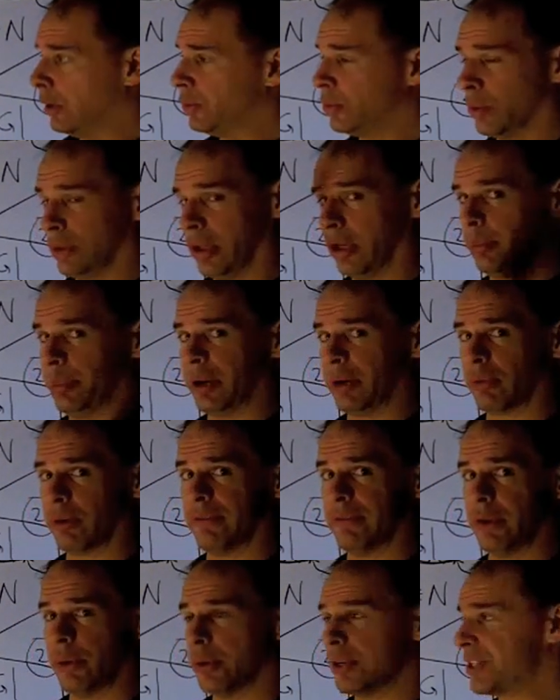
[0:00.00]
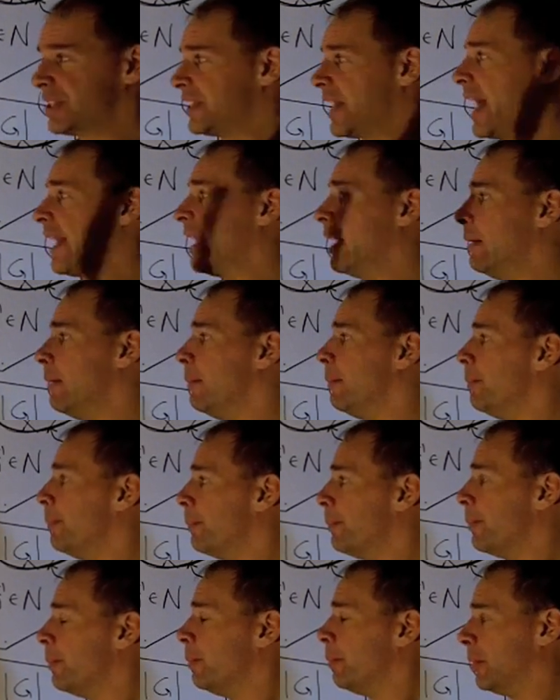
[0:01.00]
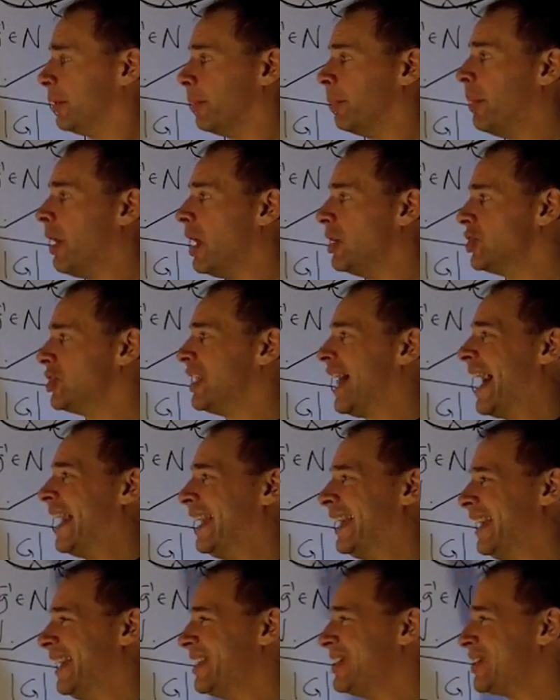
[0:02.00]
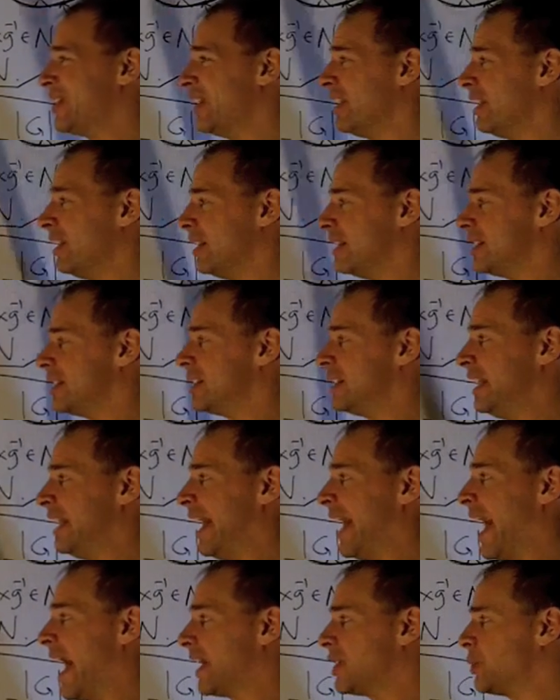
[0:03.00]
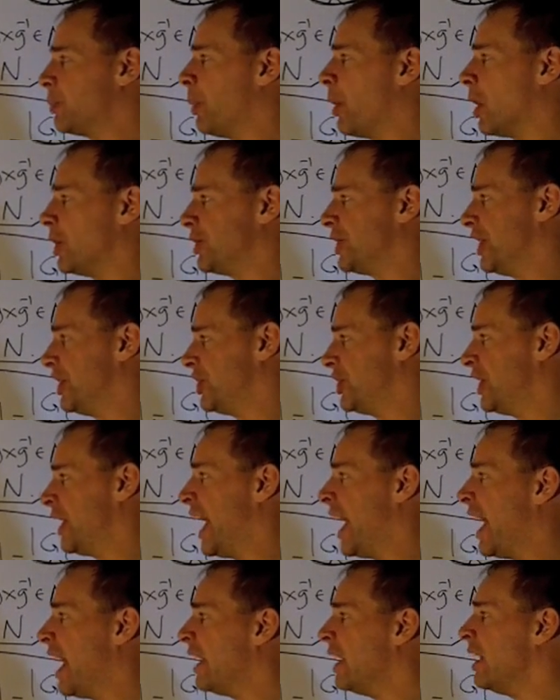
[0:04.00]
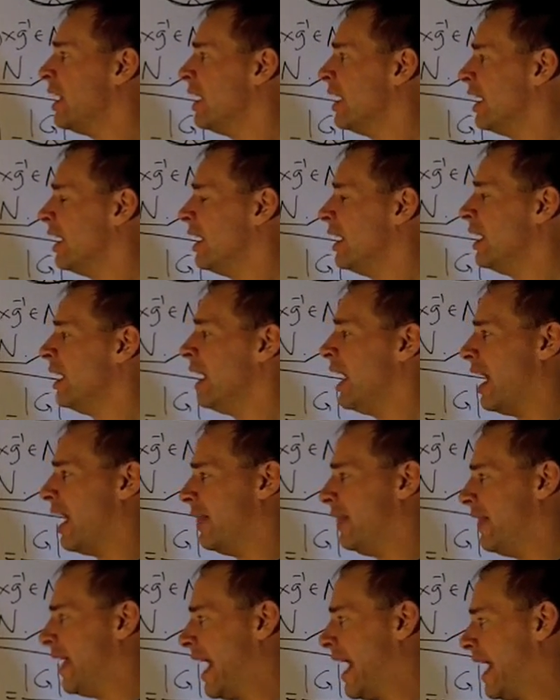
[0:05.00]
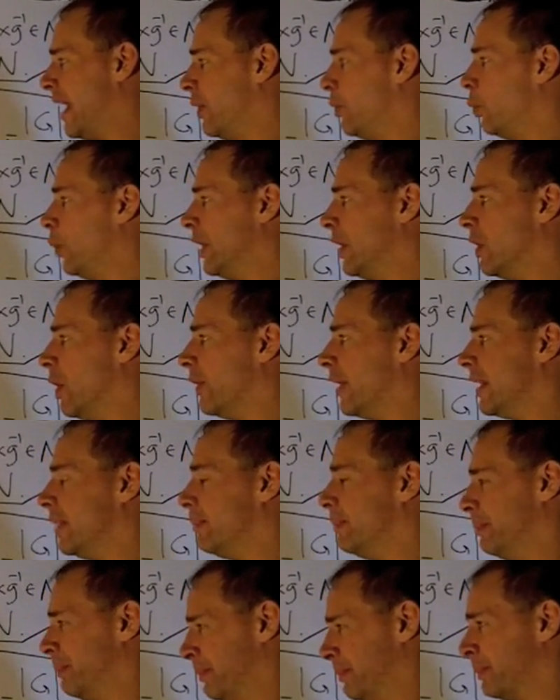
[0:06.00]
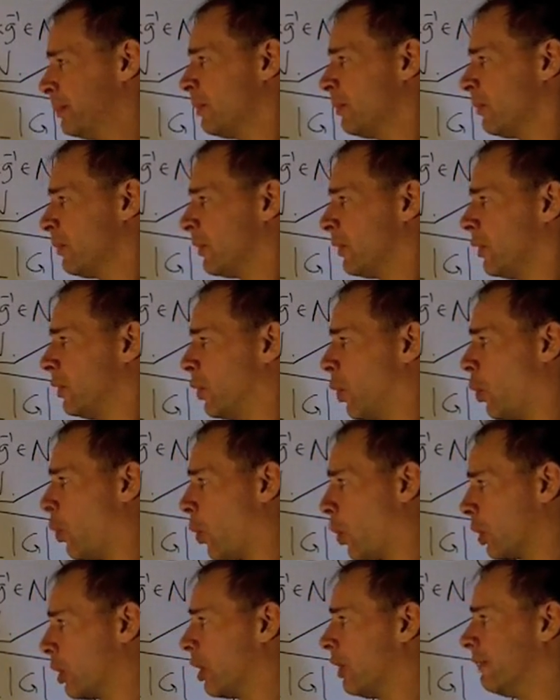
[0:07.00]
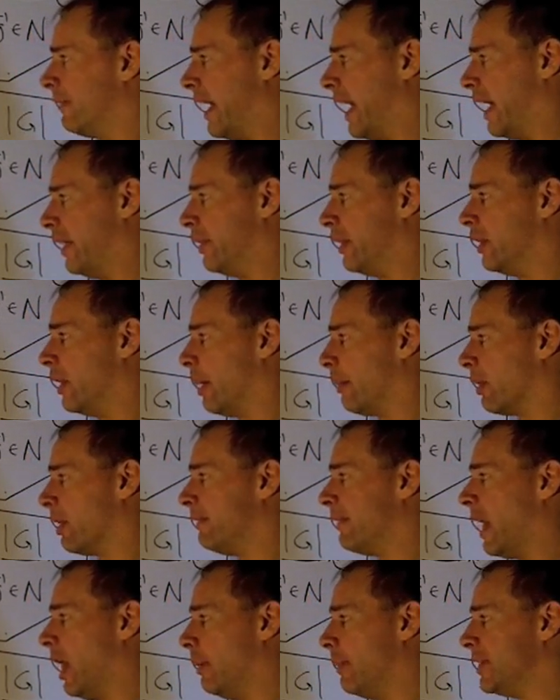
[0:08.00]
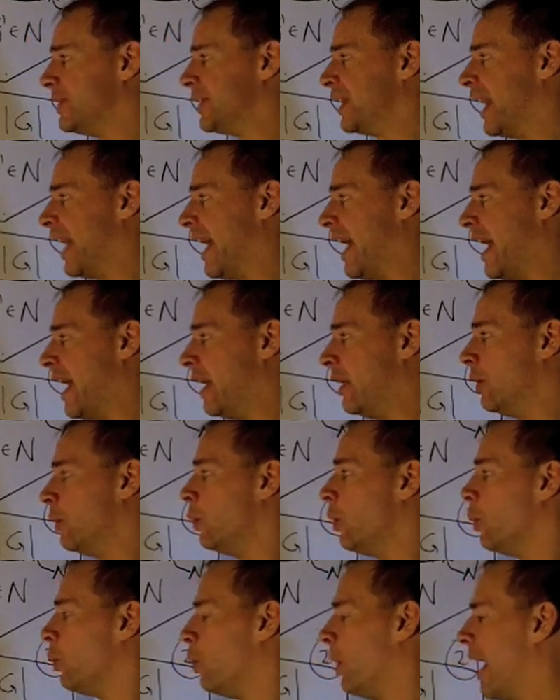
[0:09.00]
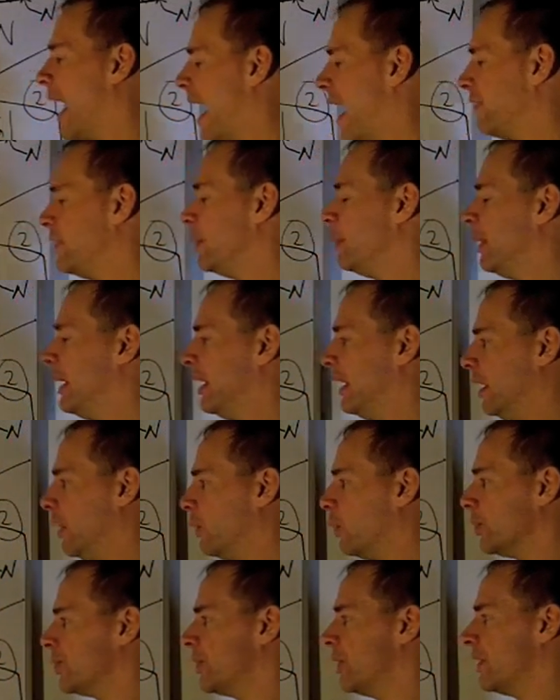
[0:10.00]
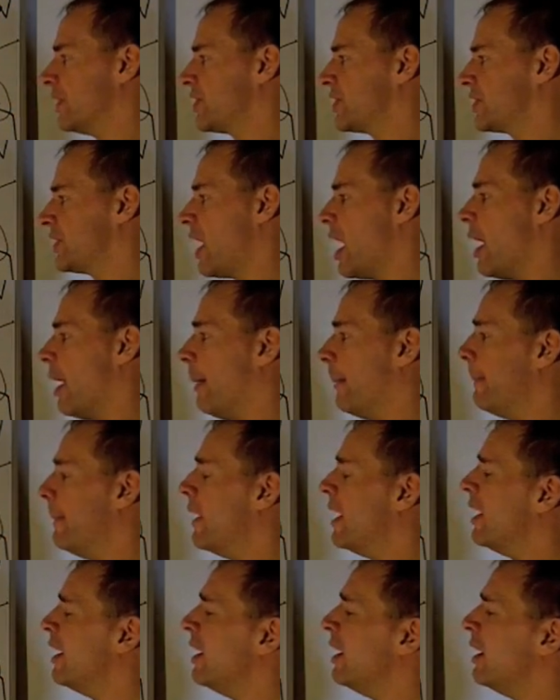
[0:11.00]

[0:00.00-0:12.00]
Do a little bit of review in a second, but the punchline is the CX partition N, and then we know that the order of n, the number of elements in n, will have to be equal to the sum